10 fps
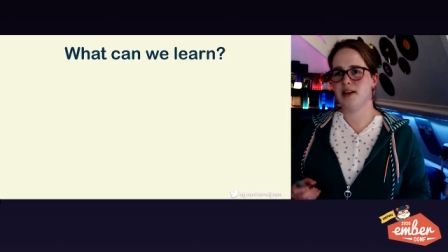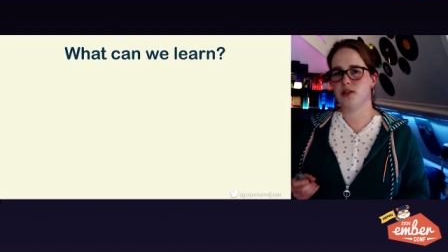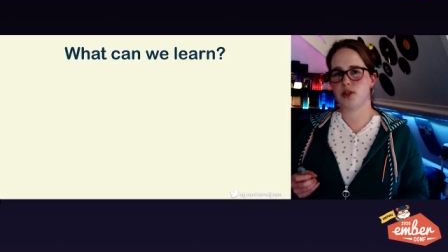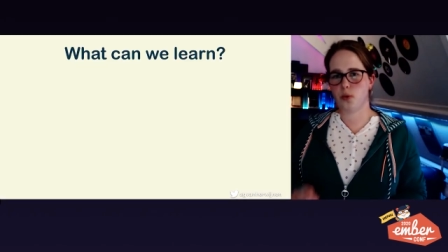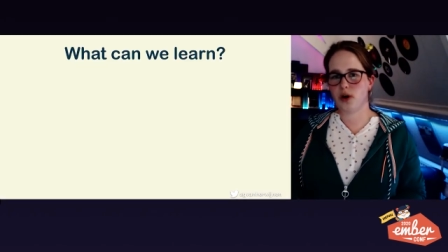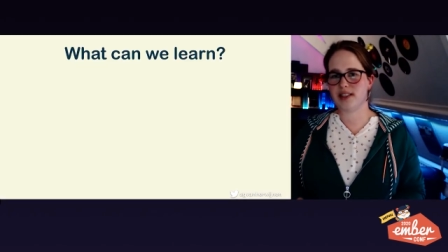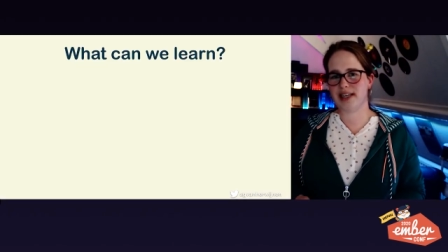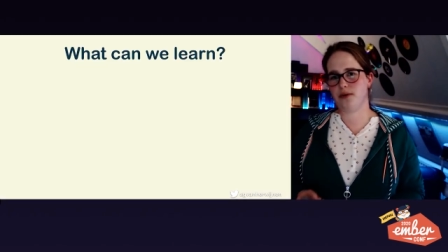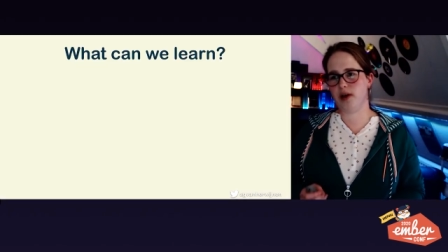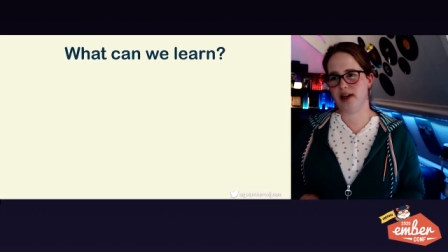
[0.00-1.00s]
So, what
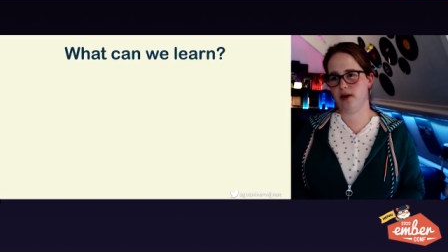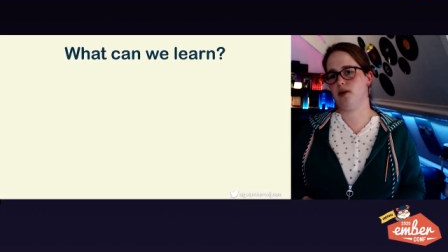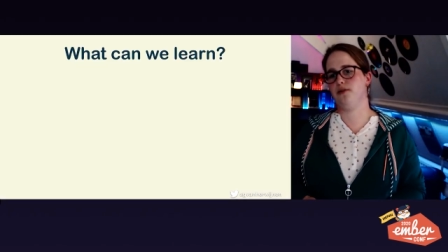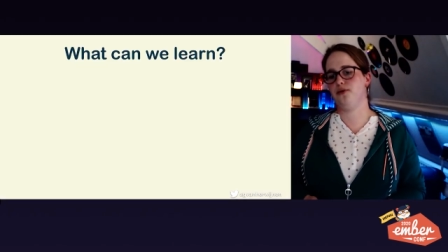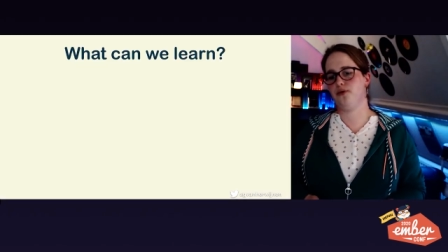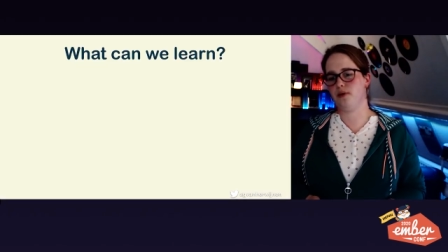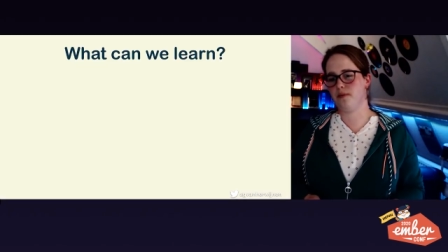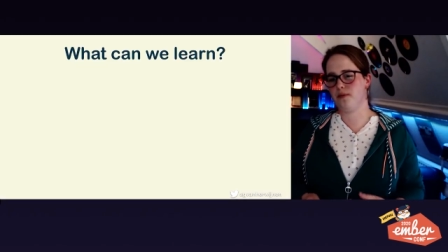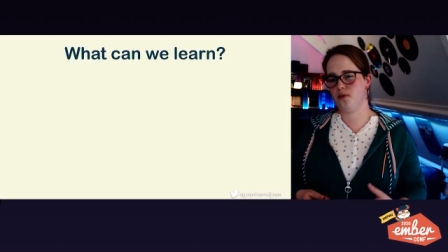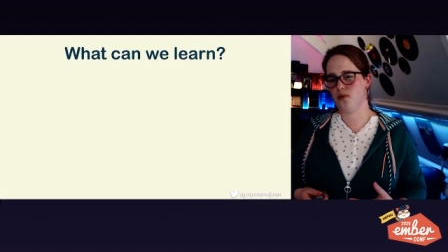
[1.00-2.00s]
can we learn from
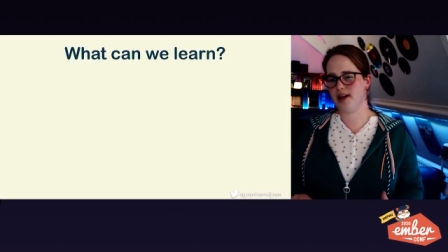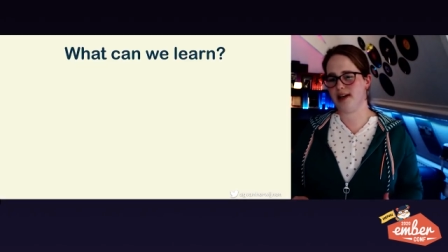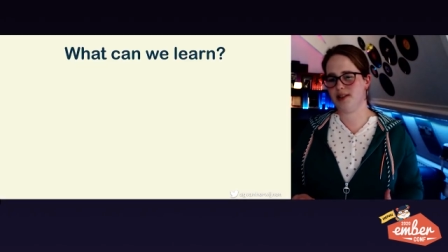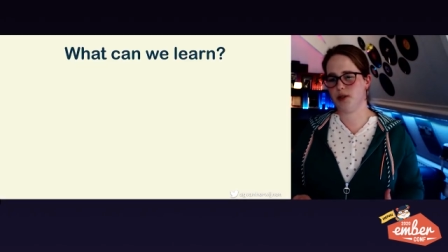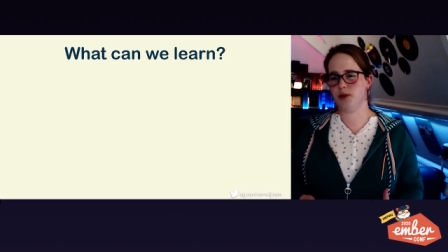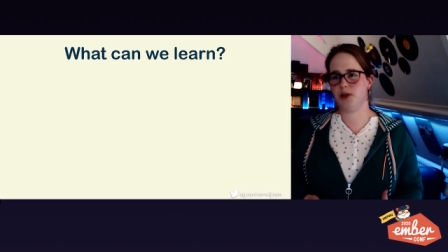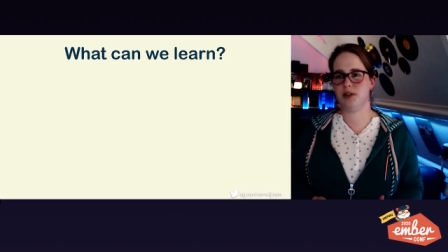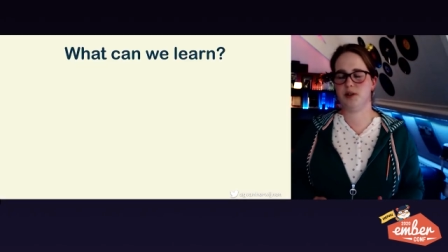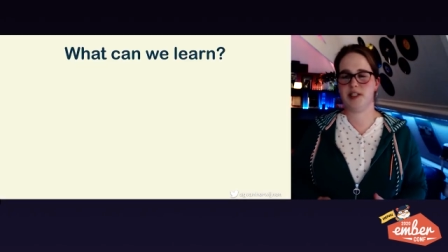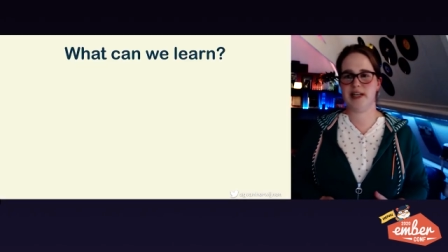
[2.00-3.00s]
what I told
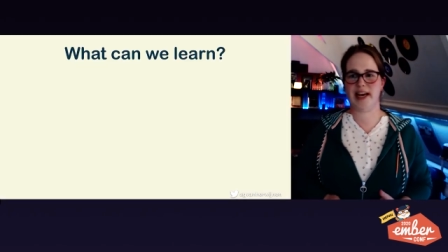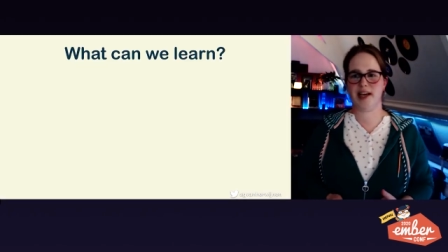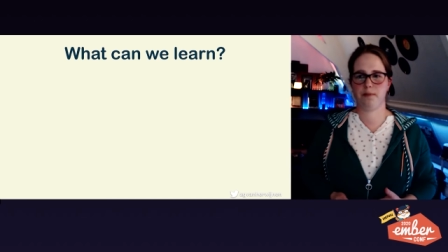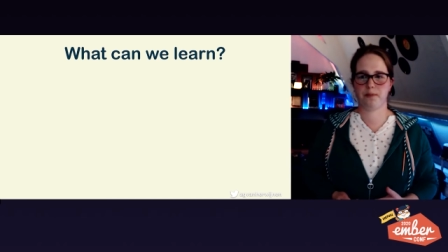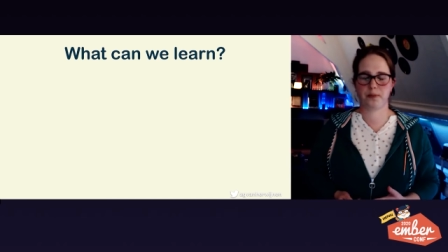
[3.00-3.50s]
you today?